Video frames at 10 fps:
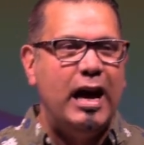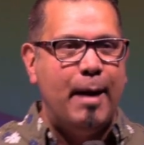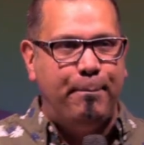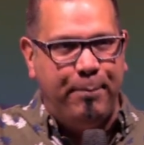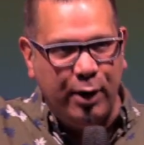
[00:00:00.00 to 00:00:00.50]

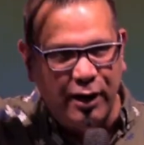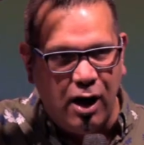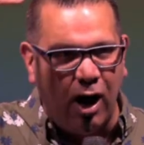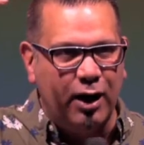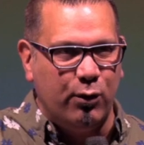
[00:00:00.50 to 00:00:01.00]
and put
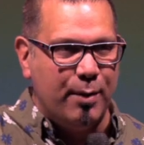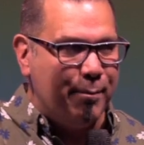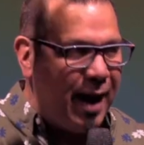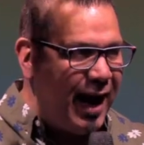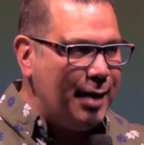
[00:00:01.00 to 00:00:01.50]
on and
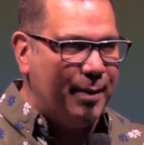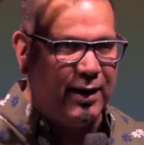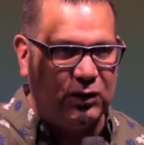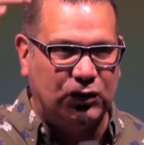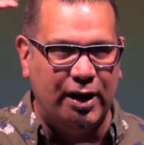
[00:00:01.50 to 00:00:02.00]
remind
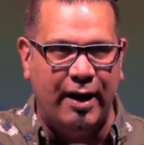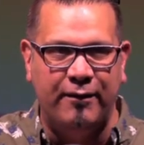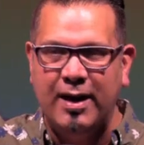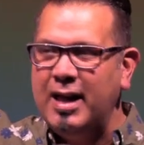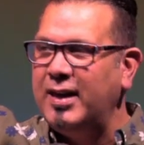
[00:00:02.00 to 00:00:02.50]

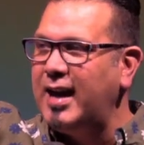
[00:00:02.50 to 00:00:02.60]
myself